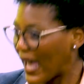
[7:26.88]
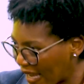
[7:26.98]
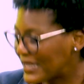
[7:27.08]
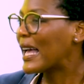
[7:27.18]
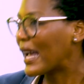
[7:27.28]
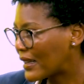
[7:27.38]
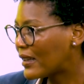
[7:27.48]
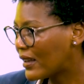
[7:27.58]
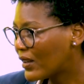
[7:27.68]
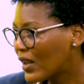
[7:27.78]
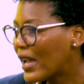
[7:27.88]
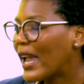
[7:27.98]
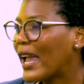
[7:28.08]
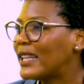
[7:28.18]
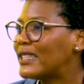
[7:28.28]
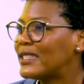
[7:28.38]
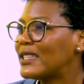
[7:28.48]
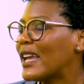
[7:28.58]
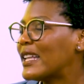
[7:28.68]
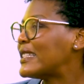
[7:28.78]
Exactly.
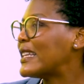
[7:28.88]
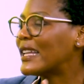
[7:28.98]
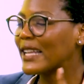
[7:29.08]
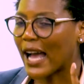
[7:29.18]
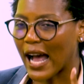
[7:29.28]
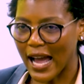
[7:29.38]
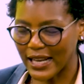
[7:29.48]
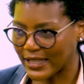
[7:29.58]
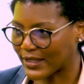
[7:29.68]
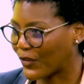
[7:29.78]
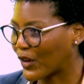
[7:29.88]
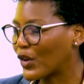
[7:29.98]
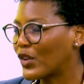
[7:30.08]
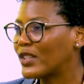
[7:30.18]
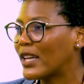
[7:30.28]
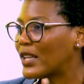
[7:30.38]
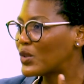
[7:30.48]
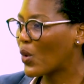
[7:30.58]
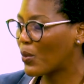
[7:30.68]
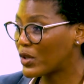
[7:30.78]
It's highly difficult.
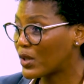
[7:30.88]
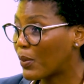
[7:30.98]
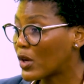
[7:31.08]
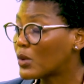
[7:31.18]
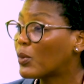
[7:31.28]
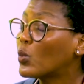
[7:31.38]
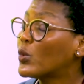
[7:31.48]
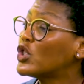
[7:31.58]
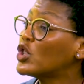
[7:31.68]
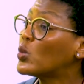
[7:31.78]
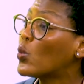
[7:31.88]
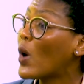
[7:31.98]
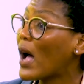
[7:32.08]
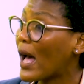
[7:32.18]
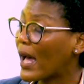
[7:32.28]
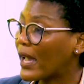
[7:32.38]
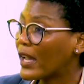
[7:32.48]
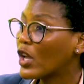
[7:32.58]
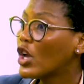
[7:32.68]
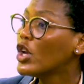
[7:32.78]
It's almost impossible, which is
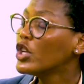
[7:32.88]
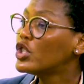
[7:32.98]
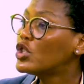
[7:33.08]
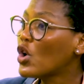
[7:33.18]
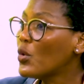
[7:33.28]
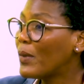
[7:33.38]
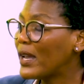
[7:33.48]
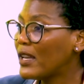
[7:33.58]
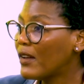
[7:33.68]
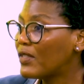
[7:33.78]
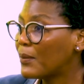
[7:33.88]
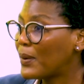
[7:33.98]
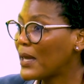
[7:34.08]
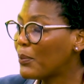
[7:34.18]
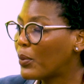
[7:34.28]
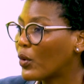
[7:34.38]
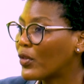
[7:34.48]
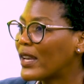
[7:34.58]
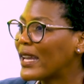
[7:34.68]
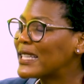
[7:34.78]
why so many of the people
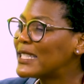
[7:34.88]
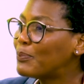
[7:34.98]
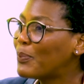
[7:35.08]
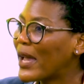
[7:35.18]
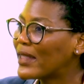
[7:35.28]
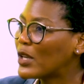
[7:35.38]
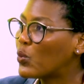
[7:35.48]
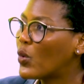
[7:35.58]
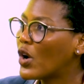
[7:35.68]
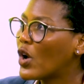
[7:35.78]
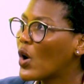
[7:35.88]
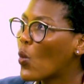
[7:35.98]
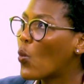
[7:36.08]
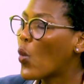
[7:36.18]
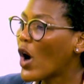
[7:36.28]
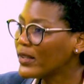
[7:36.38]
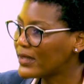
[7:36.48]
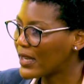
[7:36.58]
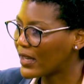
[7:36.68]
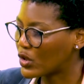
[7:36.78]
that were
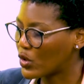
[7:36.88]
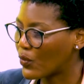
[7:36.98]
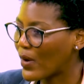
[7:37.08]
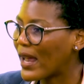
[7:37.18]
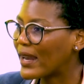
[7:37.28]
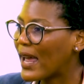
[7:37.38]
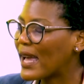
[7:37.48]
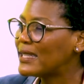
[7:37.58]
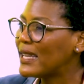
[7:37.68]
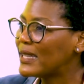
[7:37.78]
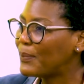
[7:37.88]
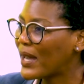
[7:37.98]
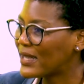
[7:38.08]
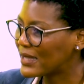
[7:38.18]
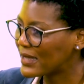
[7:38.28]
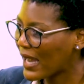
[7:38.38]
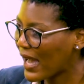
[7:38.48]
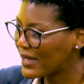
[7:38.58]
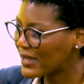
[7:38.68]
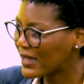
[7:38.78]
wanting to run as independent
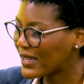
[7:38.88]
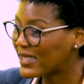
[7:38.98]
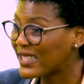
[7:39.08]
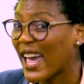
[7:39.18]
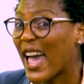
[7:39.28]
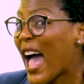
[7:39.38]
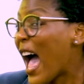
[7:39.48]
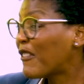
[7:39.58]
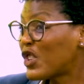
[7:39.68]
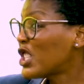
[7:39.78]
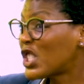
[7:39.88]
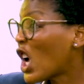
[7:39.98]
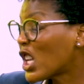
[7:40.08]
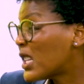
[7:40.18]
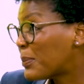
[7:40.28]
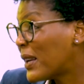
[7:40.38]
candidates have just started